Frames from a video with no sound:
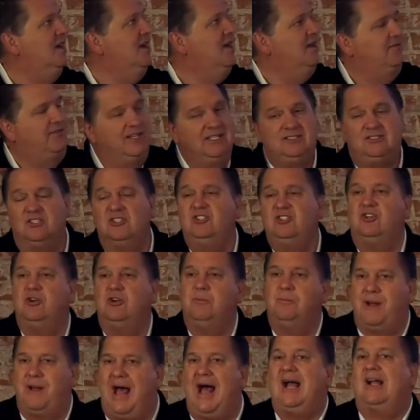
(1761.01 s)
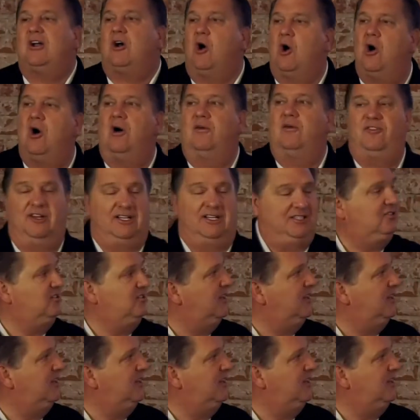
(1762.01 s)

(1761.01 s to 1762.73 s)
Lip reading: This is your back office.